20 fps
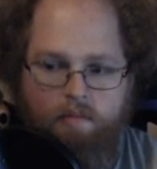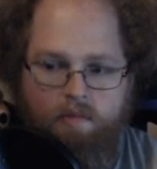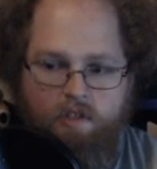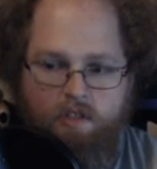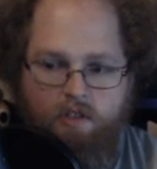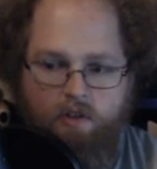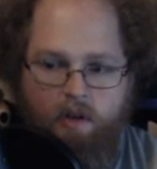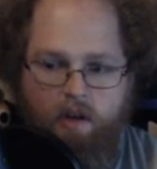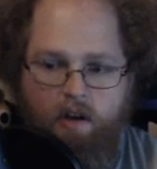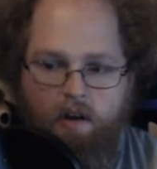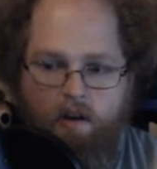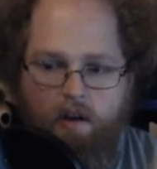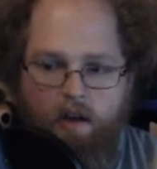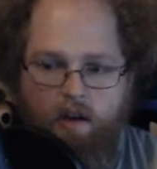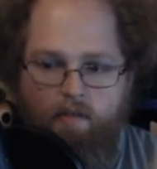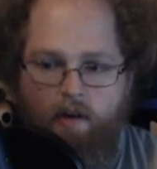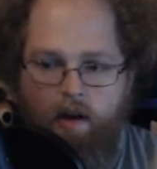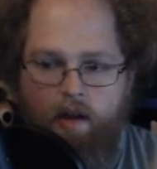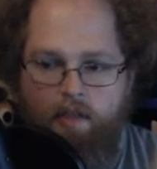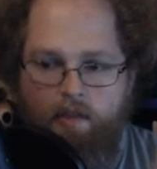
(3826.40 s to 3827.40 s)
So here,
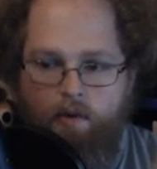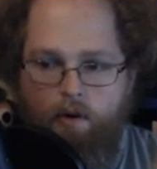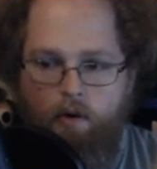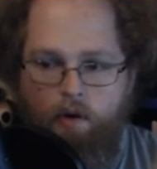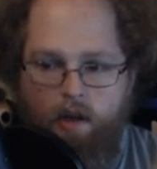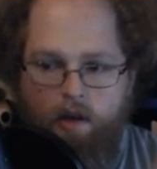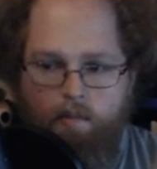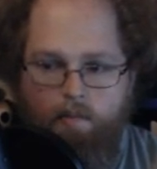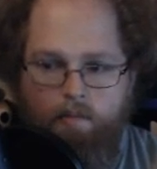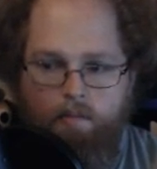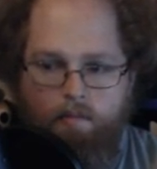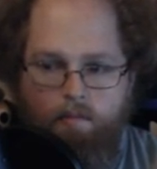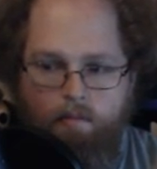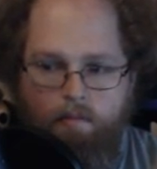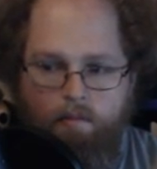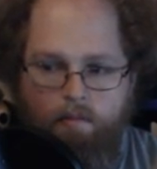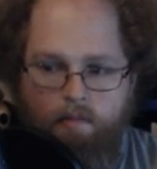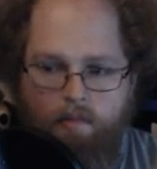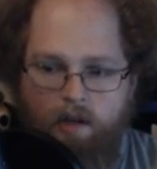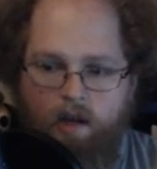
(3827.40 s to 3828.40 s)
if I throw him...
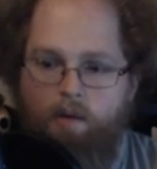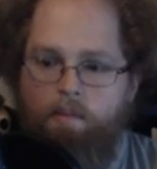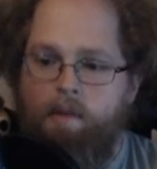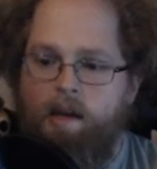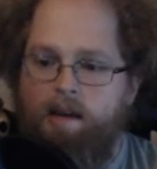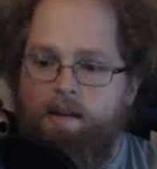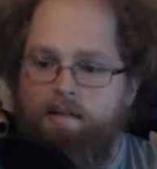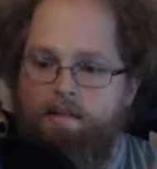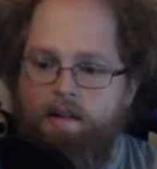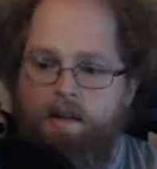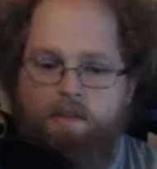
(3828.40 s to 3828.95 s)
Oh man, I